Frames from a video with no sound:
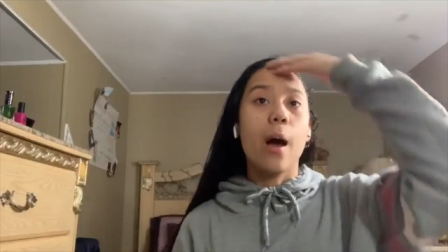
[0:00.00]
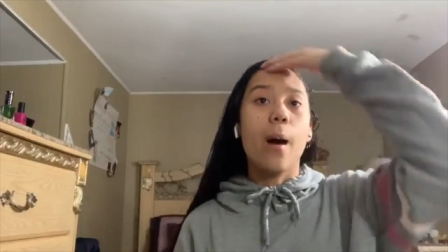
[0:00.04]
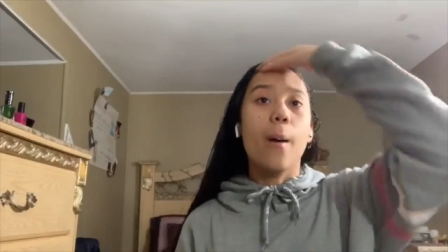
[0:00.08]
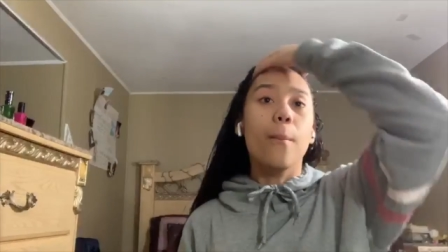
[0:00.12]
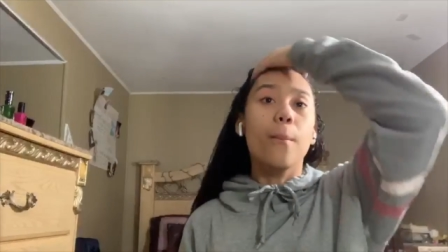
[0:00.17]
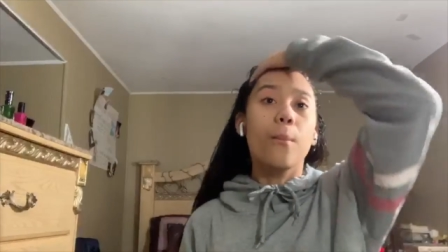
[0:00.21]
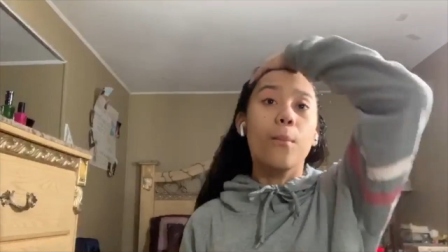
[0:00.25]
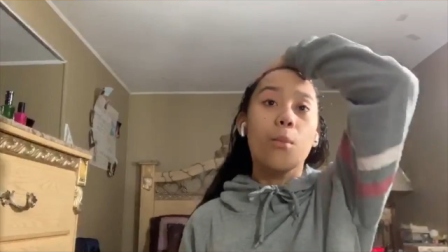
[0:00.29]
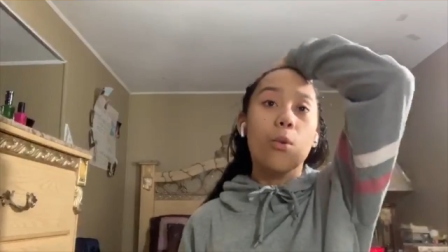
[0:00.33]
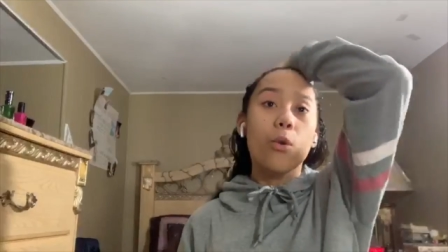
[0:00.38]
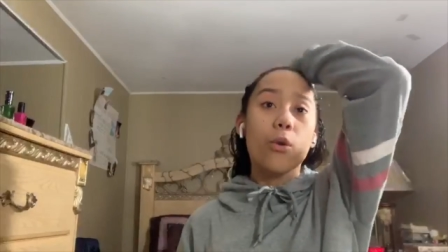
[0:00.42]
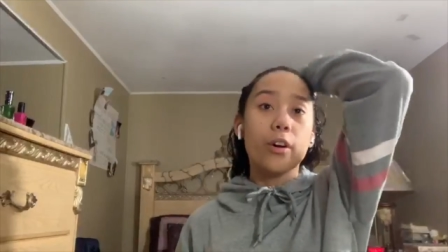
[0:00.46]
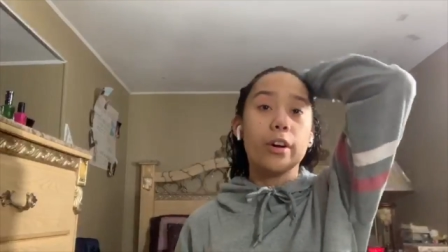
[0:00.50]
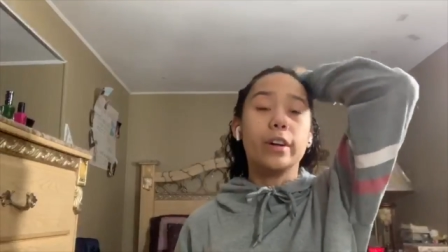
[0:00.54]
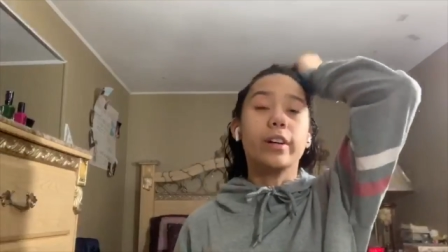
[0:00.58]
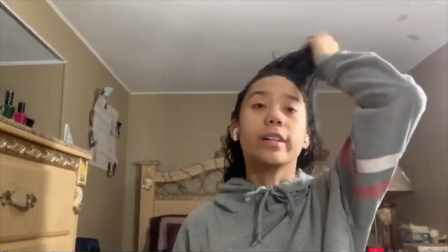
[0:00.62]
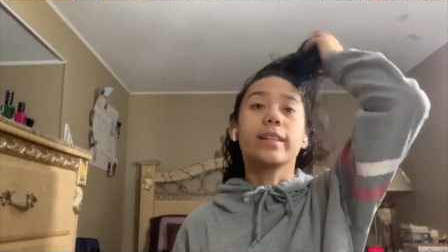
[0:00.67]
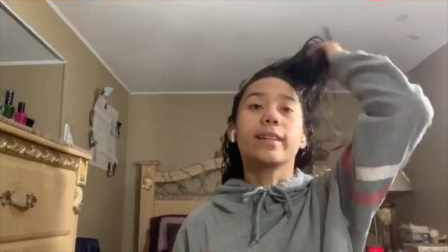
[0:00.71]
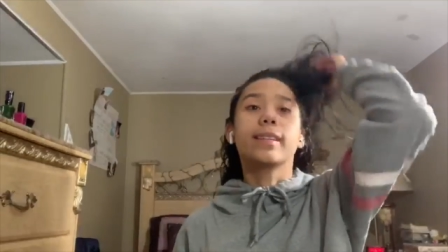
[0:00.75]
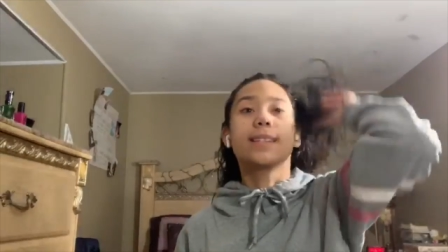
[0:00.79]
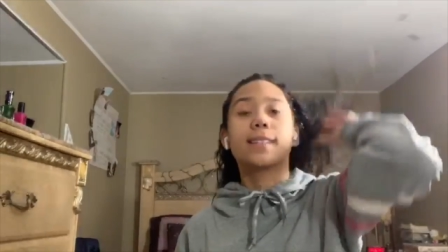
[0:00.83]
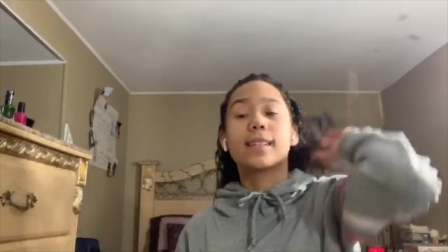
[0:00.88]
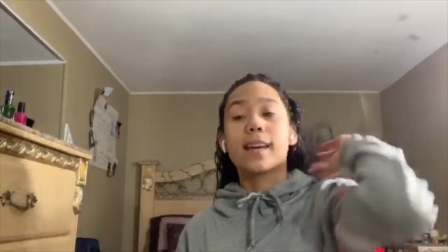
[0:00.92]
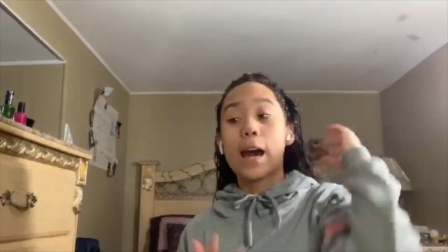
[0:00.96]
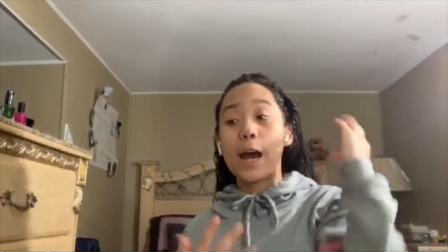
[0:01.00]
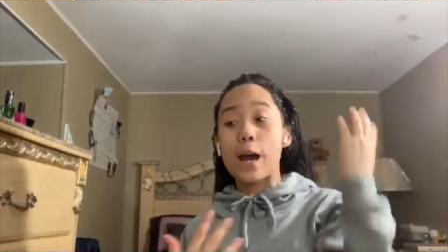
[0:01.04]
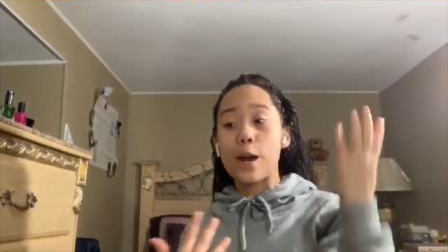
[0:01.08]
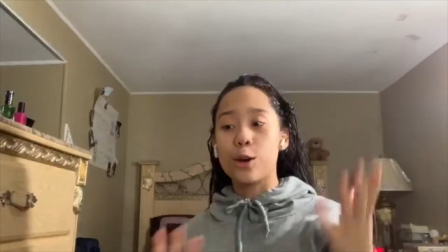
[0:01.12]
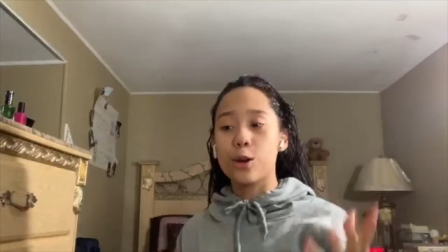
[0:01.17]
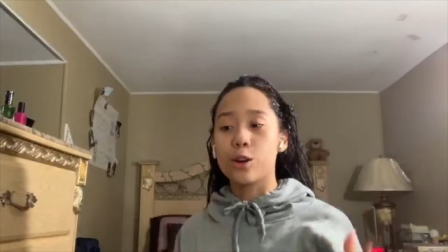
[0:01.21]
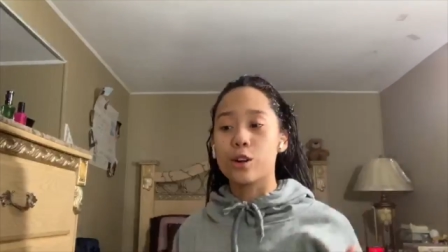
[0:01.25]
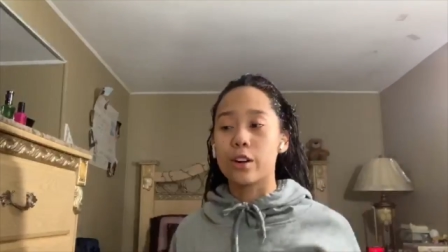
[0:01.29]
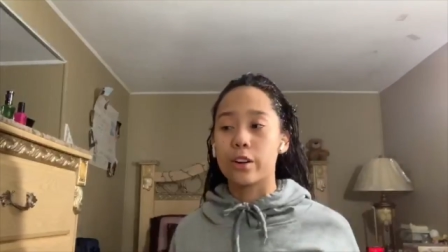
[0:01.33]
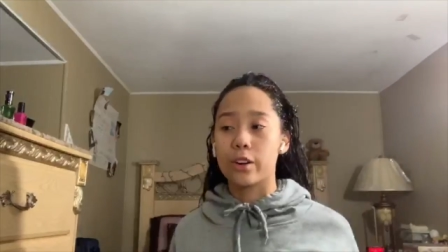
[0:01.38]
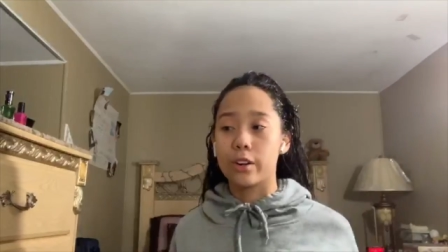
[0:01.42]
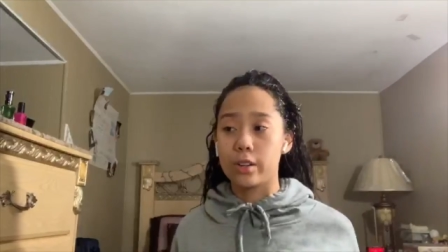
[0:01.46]
more
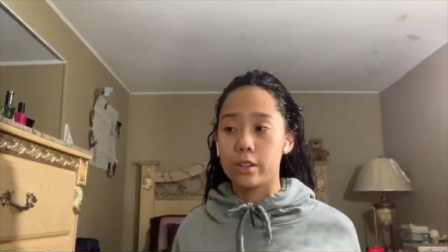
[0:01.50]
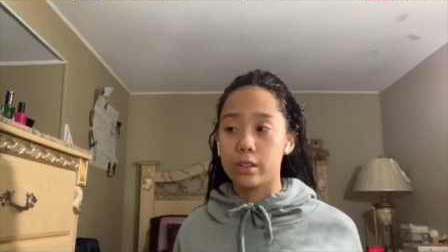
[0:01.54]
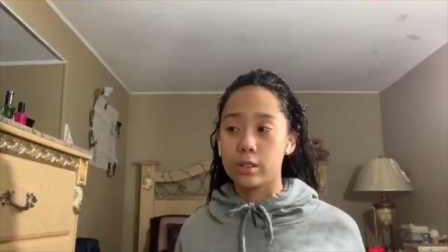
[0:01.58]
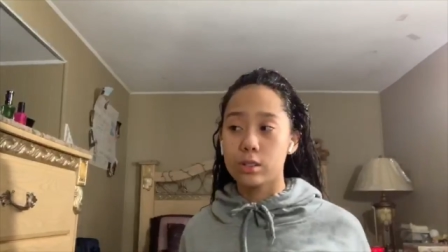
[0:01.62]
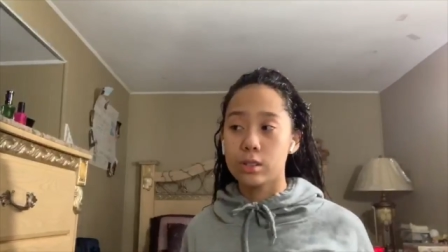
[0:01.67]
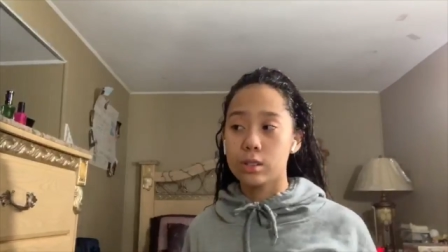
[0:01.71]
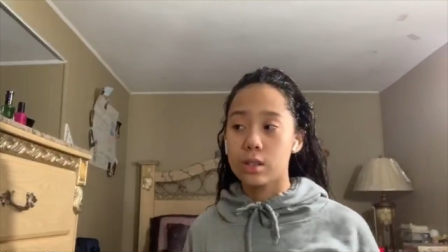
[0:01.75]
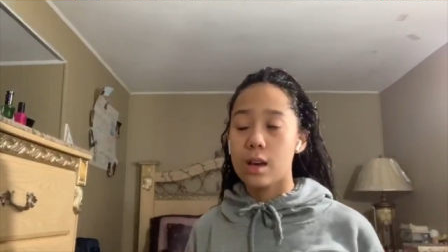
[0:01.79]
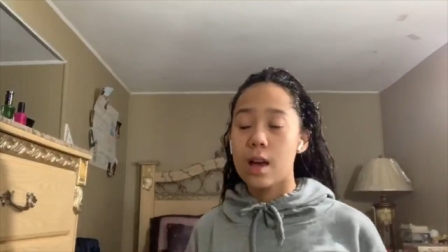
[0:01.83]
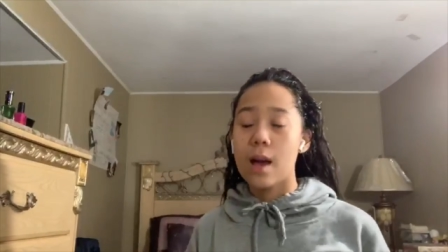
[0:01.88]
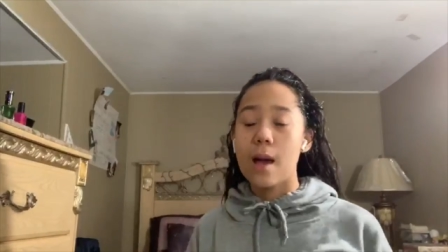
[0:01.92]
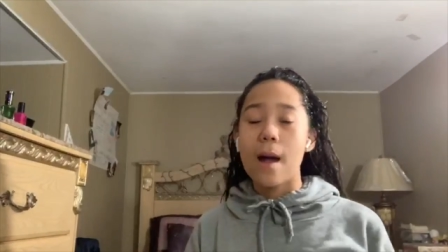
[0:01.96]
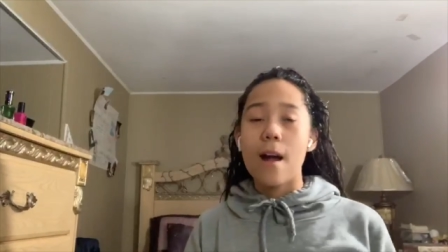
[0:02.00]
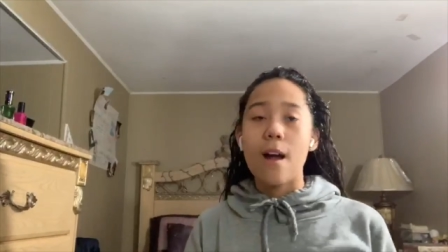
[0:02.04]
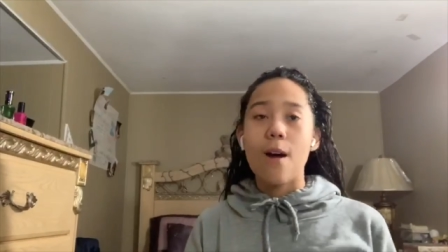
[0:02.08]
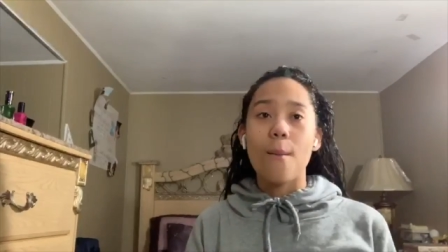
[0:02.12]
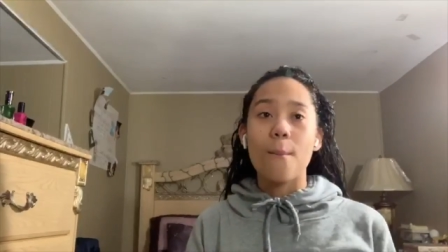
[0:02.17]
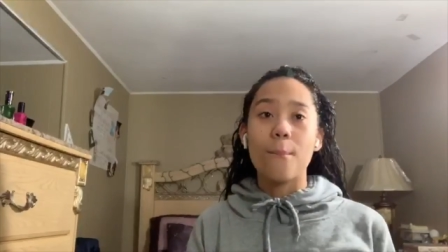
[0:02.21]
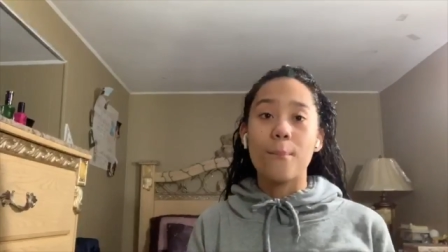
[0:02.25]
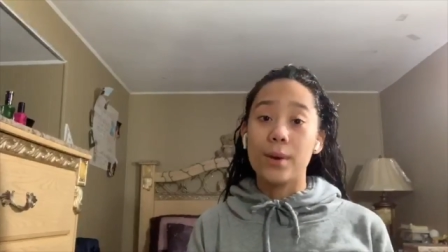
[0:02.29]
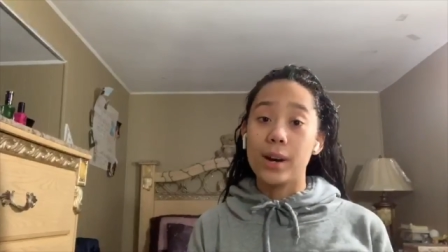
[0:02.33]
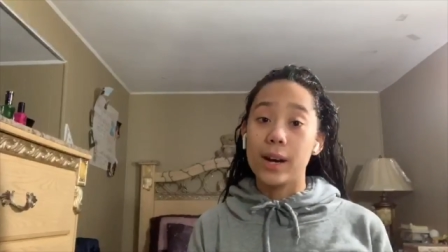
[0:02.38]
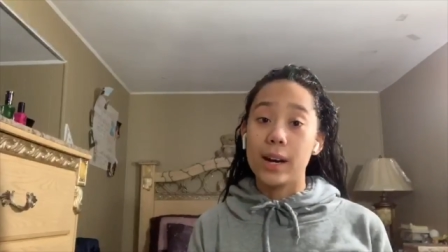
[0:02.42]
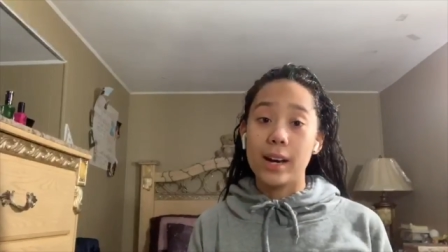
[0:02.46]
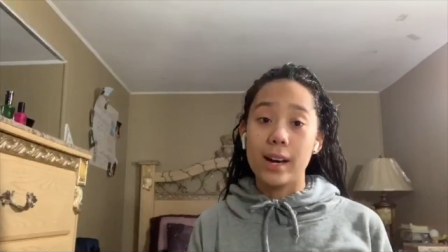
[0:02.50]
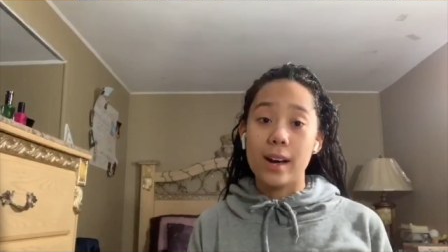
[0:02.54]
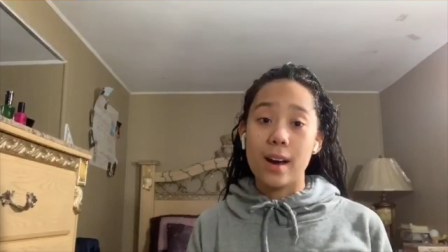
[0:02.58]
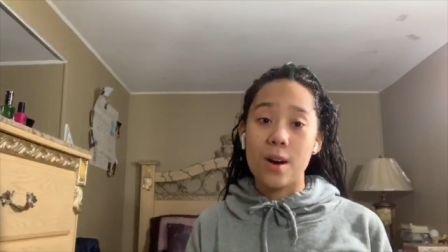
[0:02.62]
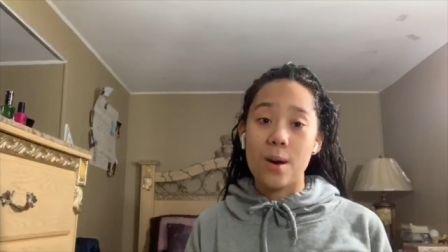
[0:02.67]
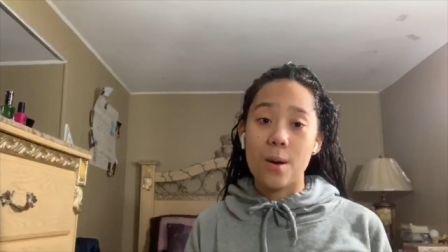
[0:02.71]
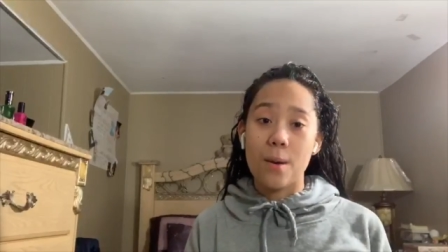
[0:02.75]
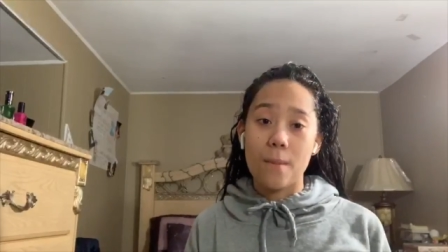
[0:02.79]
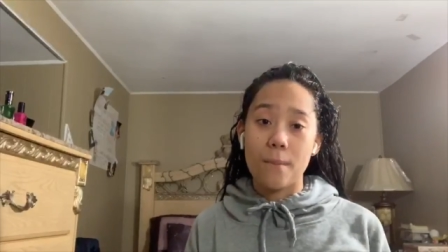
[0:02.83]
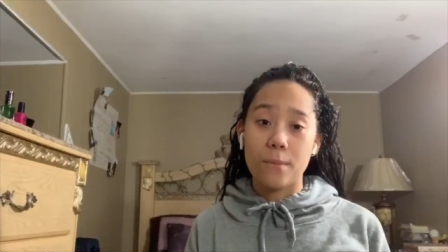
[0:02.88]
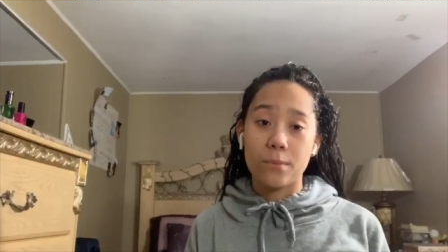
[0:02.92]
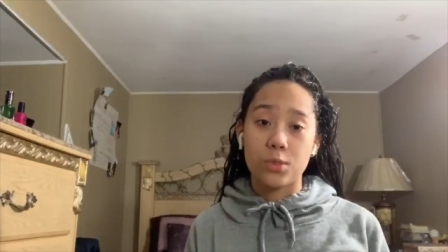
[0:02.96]
tighter curls, but
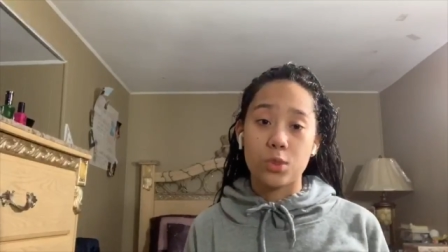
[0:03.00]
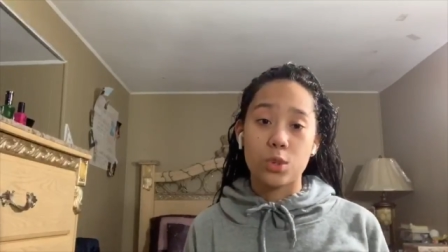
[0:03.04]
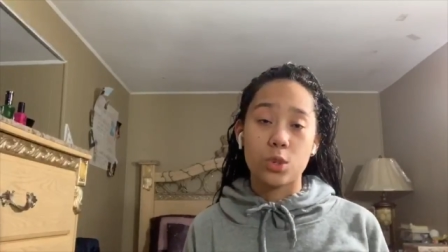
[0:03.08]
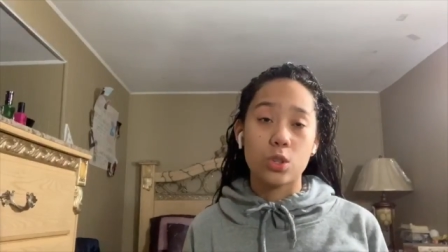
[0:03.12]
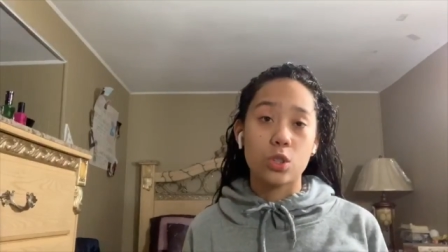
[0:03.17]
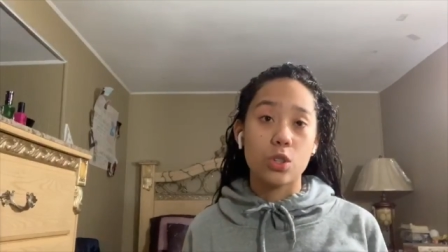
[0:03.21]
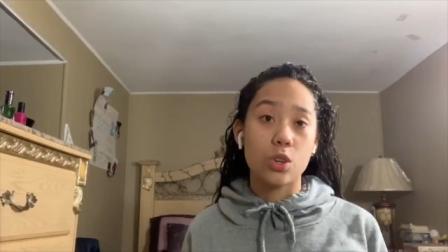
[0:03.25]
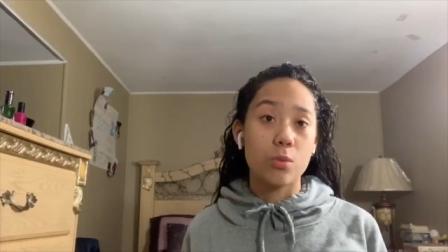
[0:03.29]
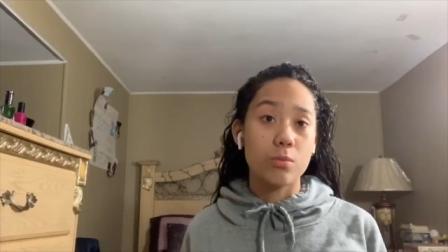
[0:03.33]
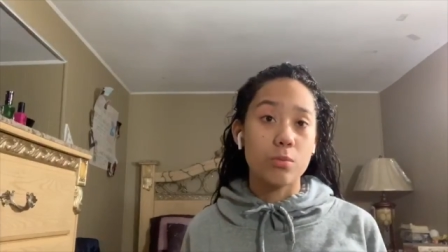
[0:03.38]
so